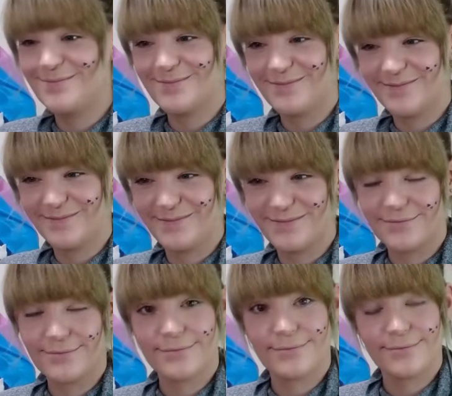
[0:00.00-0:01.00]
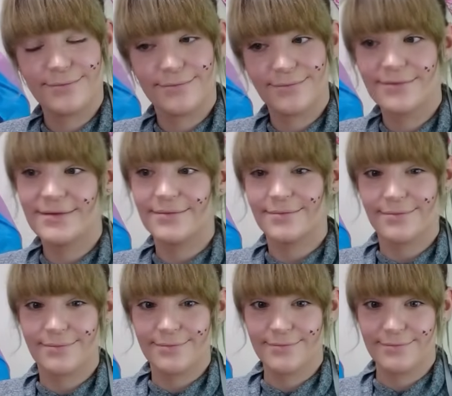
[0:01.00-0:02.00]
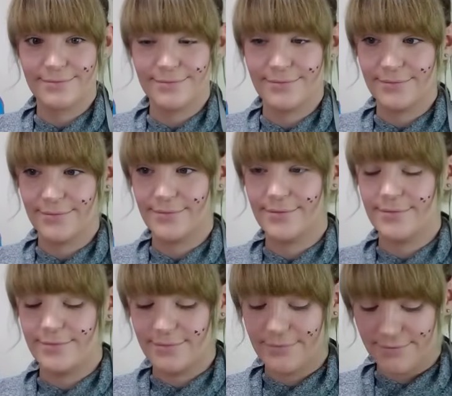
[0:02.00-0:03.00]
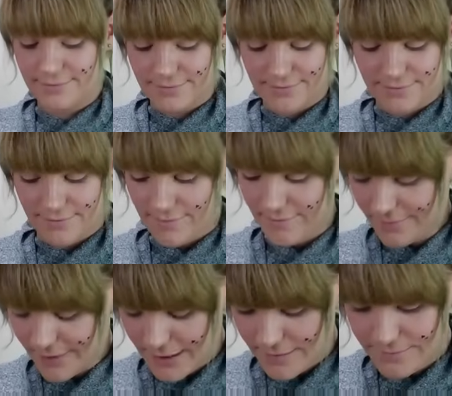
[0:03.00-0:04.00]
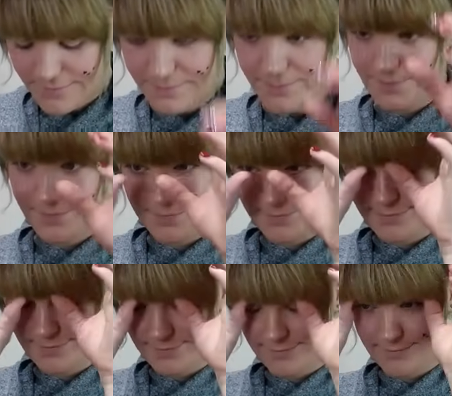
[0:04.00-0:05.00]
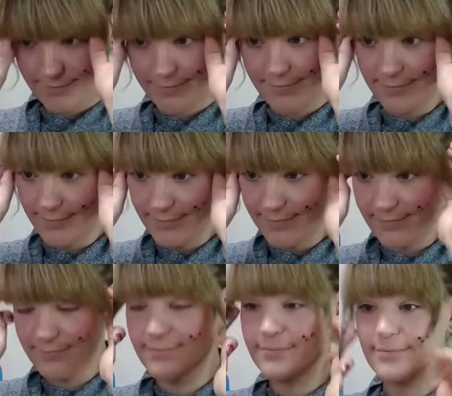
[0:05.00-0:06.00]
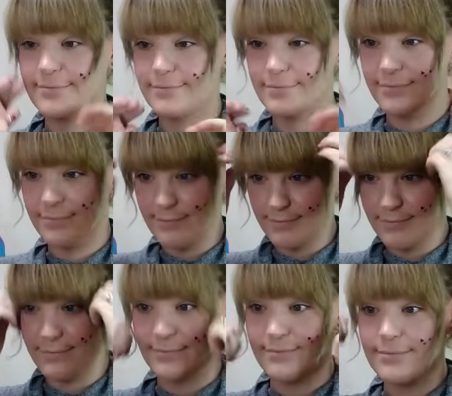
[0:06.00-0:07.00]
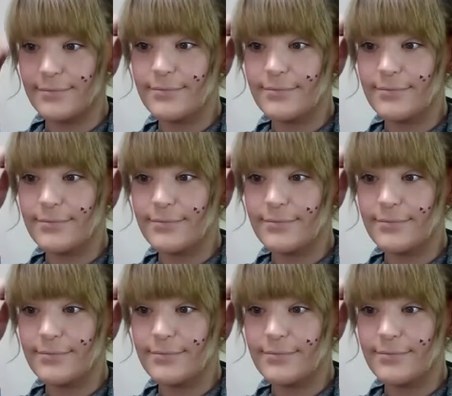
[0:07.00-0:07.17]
[no speech]